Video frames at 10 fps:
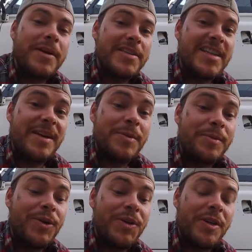I snapped the
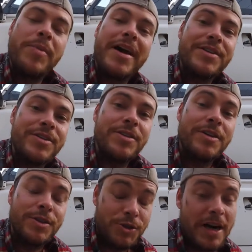bolt on the pass on
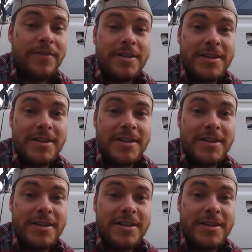the driver's